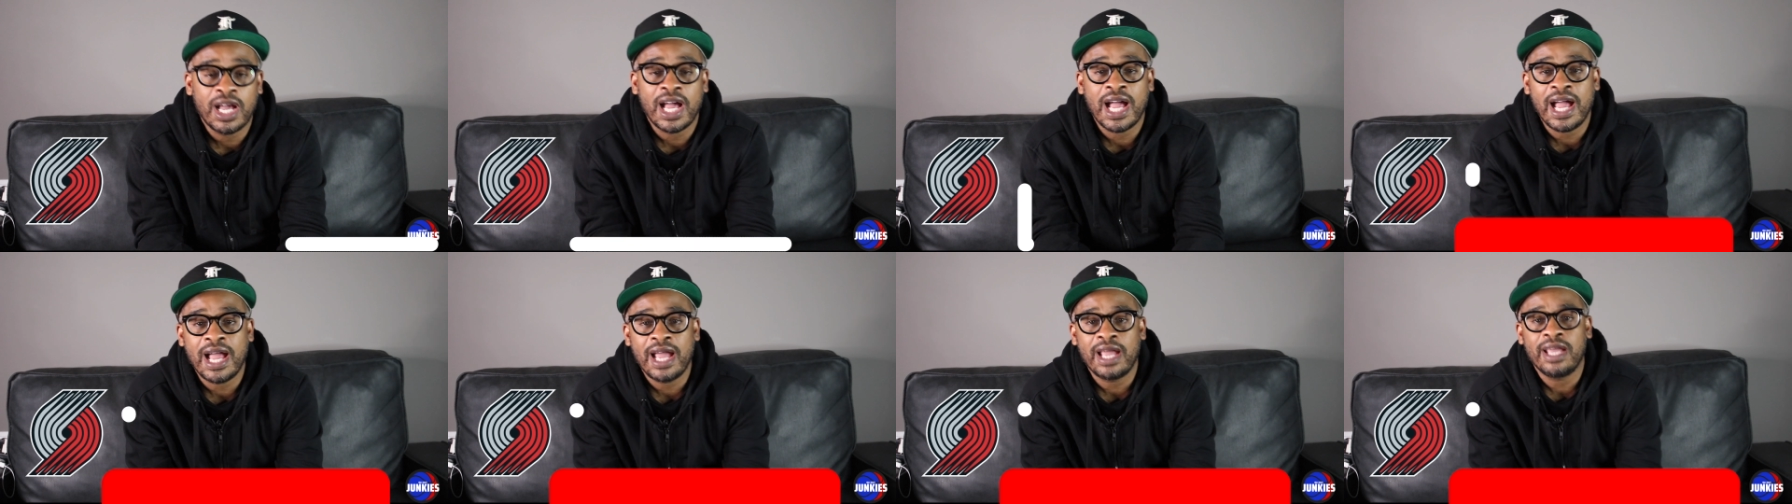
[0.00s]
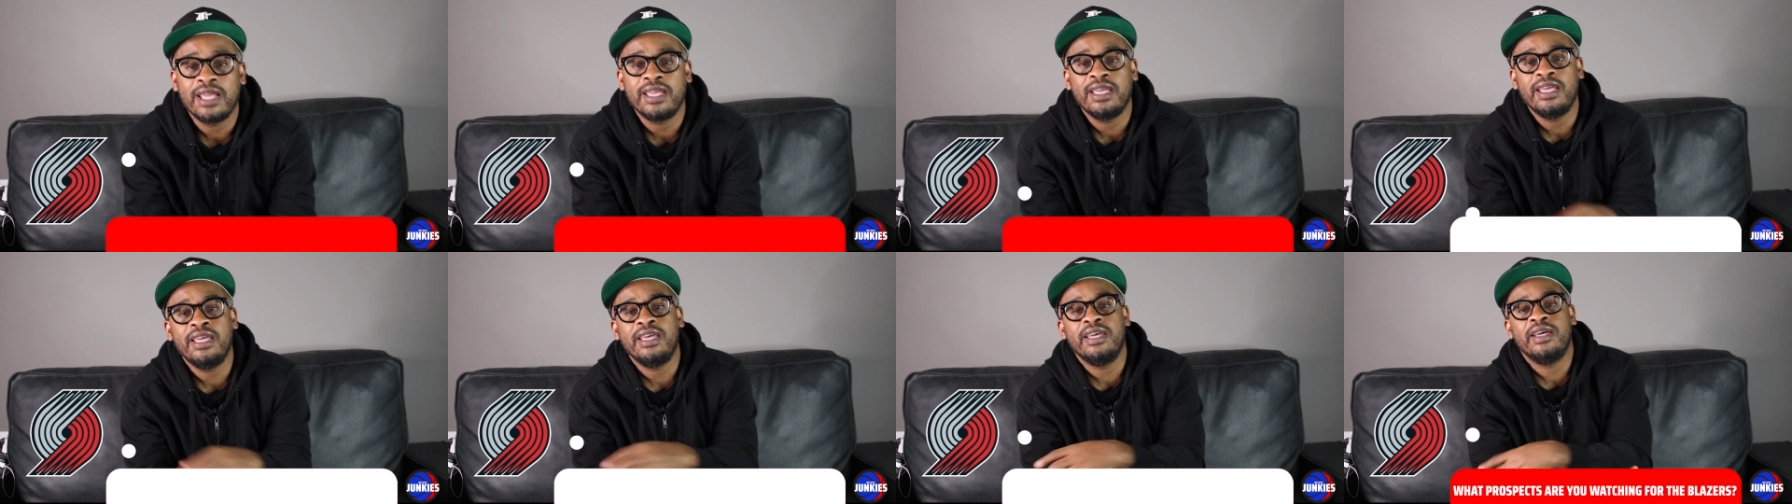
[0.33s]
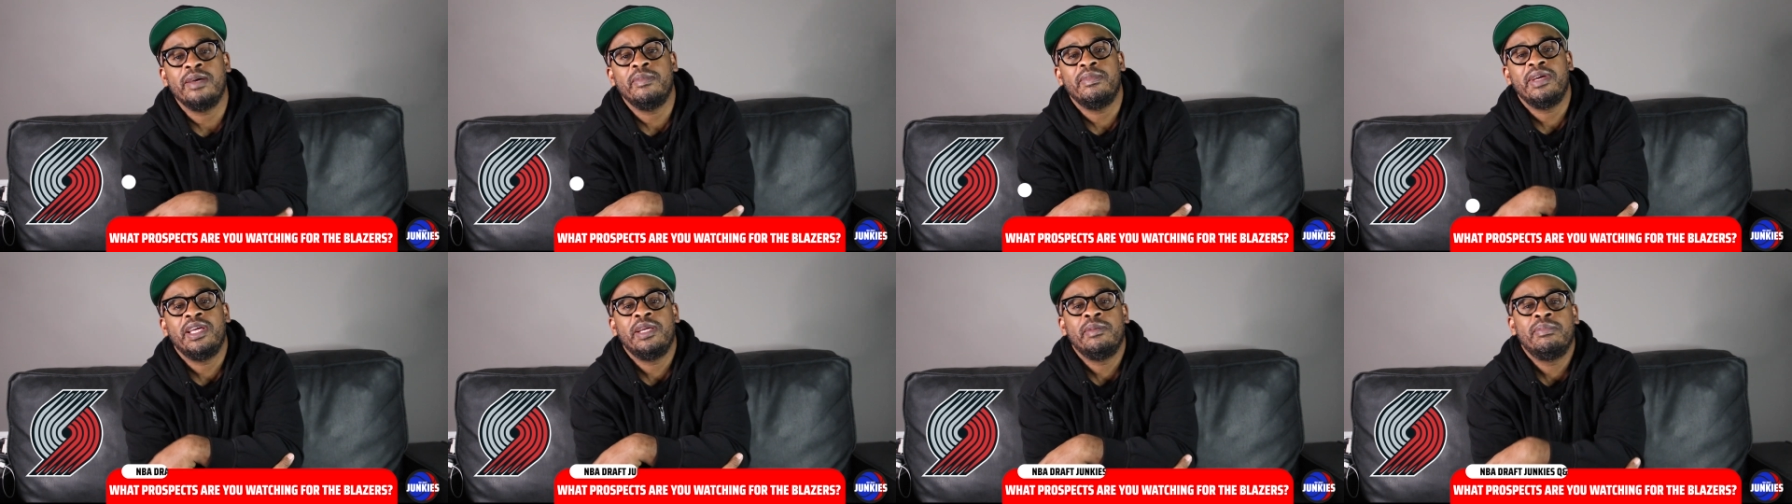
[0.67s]
I
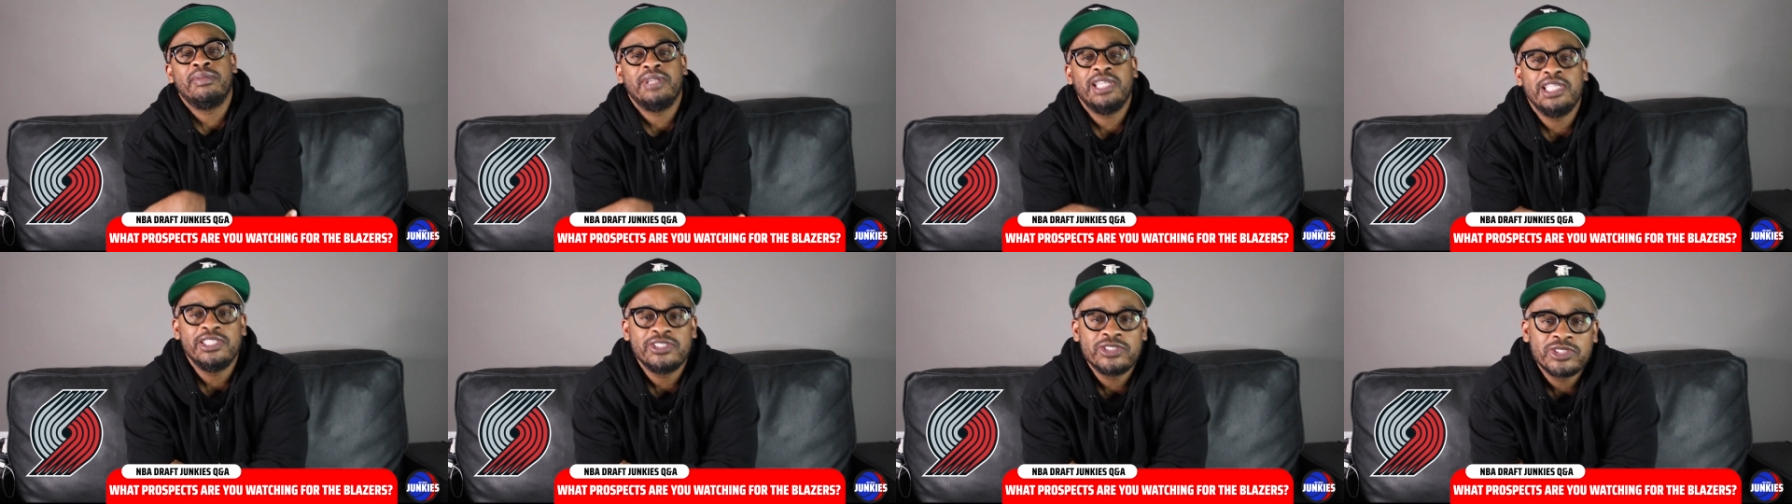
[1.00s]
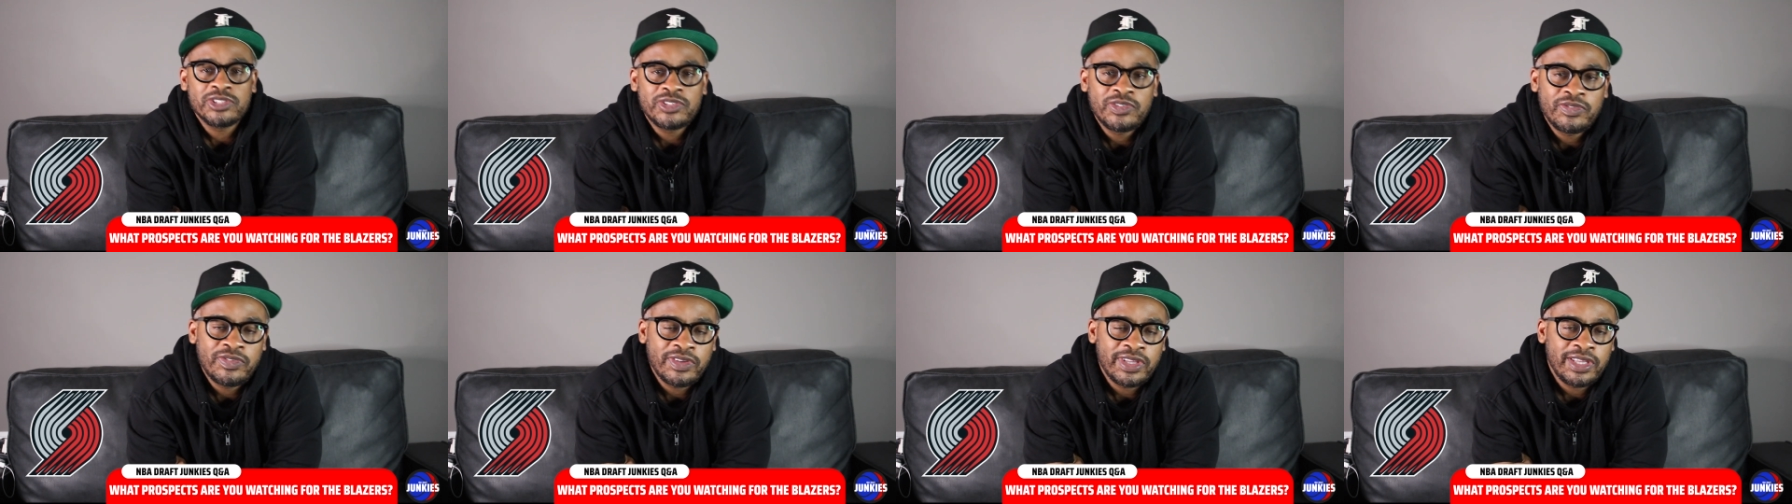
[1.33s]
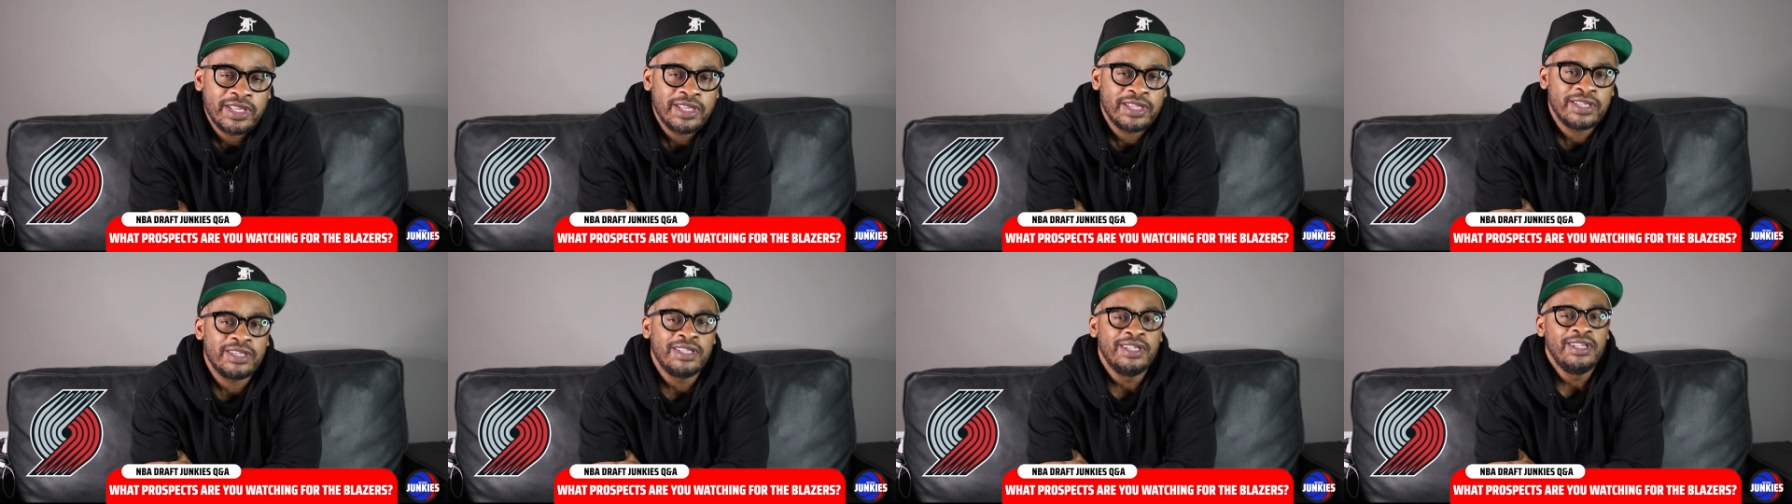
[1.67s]
am a Blazers
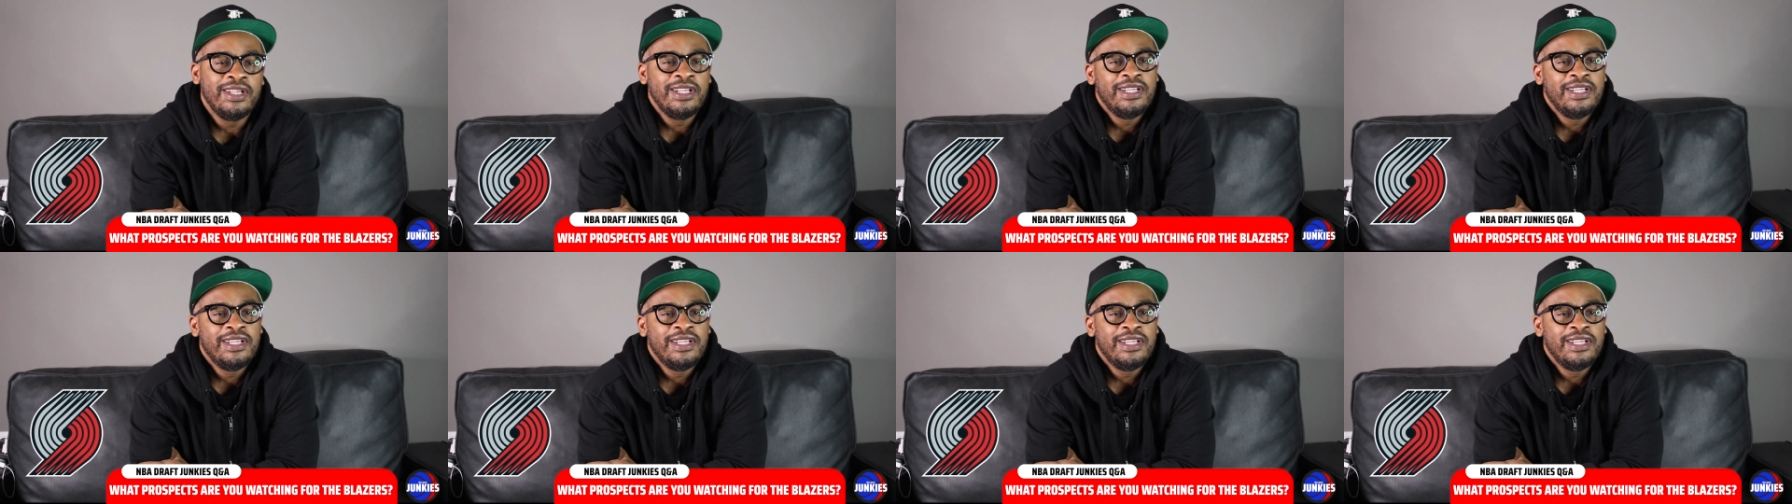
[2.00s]
fan.